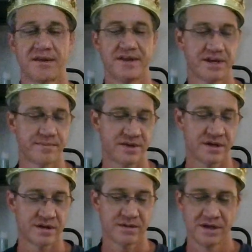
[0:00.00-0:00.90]
I think I'm
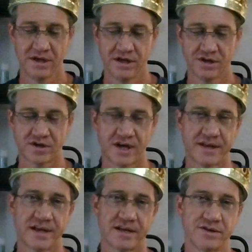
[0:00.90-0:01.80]
gonna try
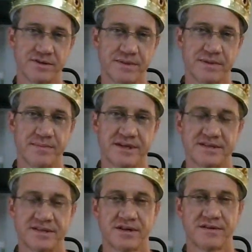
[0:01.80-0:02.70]
that a little bit
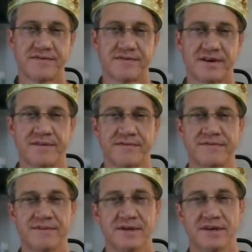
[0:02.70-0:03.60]
myself.
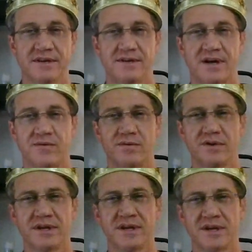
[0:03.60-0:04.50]
I've not
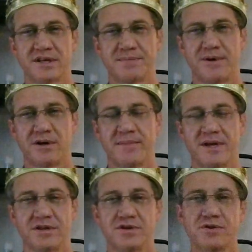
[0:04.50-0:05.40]
really
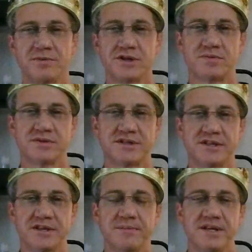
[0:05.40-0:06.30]
experimented too much with
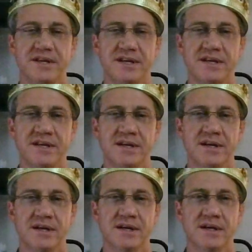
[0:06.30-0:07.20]
CBD.
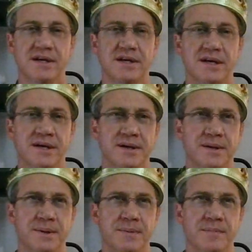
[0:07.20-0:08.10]

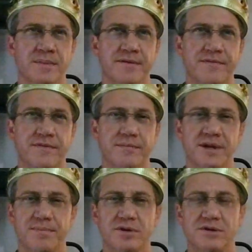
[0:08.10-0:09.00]
Um, for
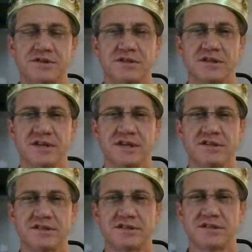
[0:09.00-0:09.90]
me personally, it
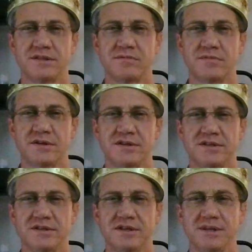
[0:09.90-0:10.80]
just didn't really
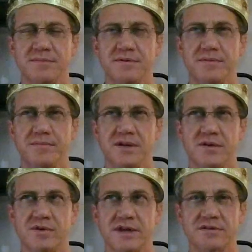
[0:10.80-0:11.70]
seem to
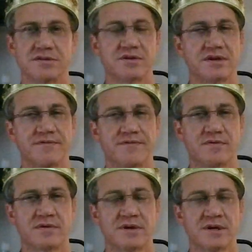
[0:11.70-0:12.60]
be what I was looking
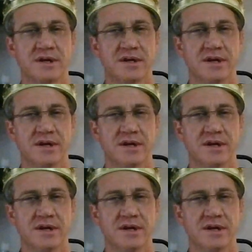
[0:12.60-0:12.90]
for.